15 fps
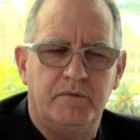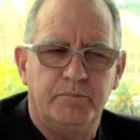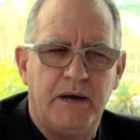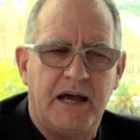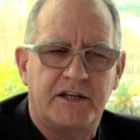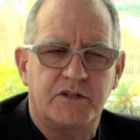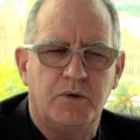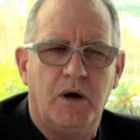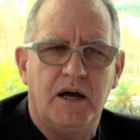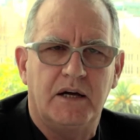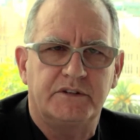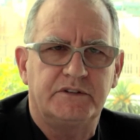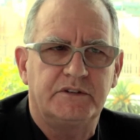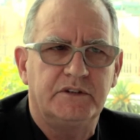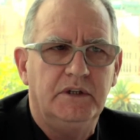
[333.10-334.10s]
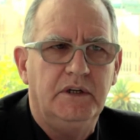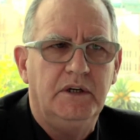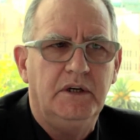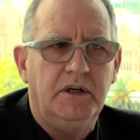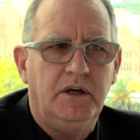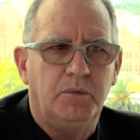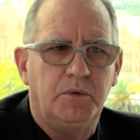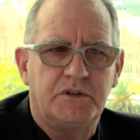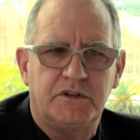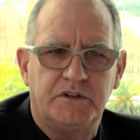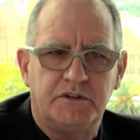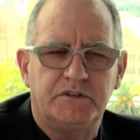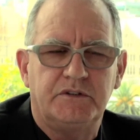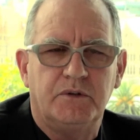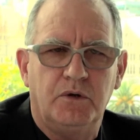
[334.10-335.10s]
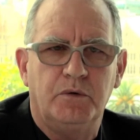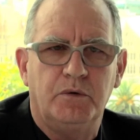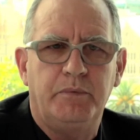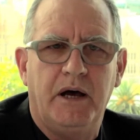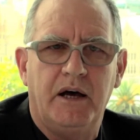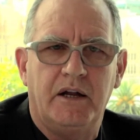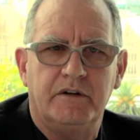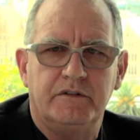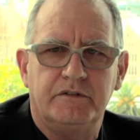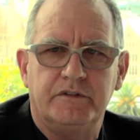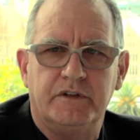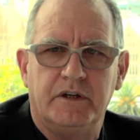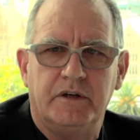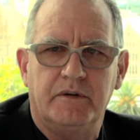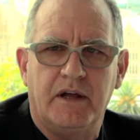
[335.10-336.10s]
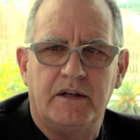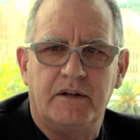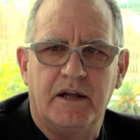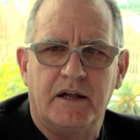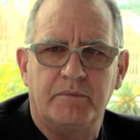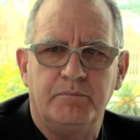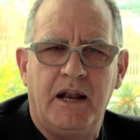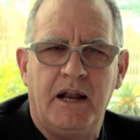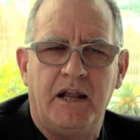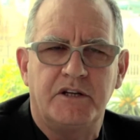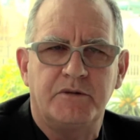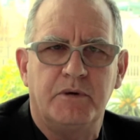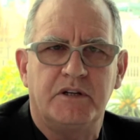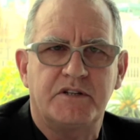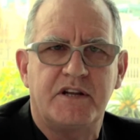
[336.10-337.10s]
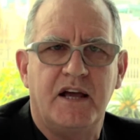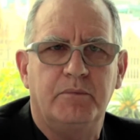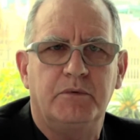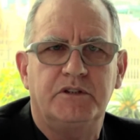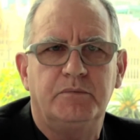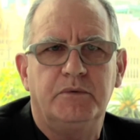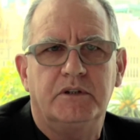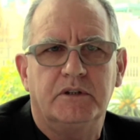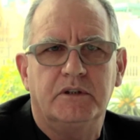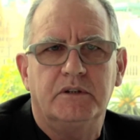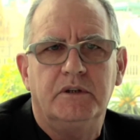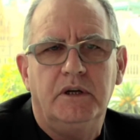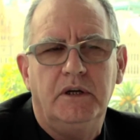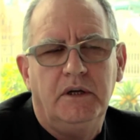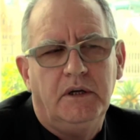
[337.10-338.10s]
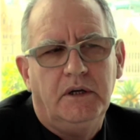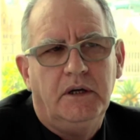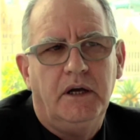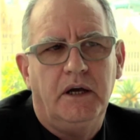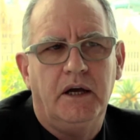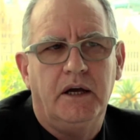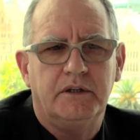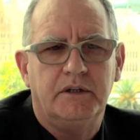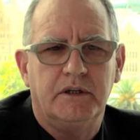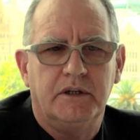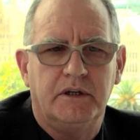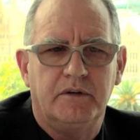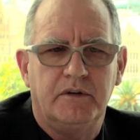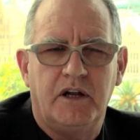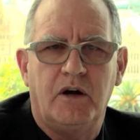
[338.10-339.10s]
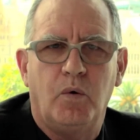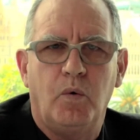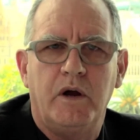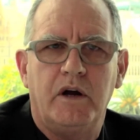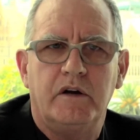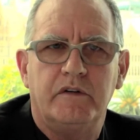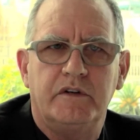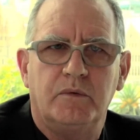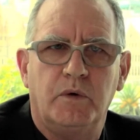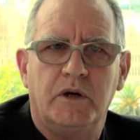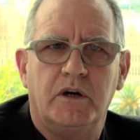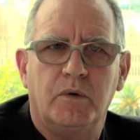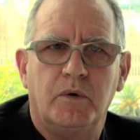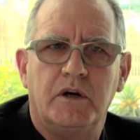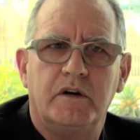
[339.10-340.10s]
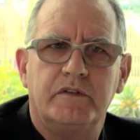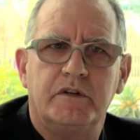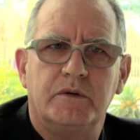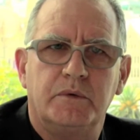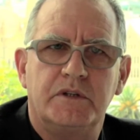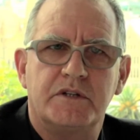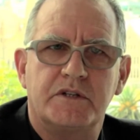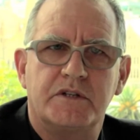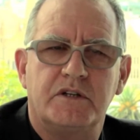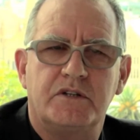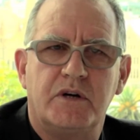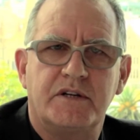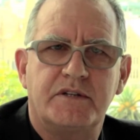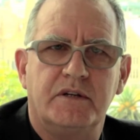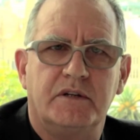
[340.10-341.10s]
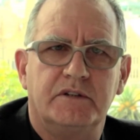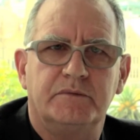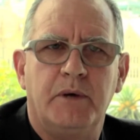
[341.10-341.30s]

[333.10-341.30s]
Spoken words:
back to us, which is all part of that management establishment, and they're aware of it, we're aware of it, we just address it as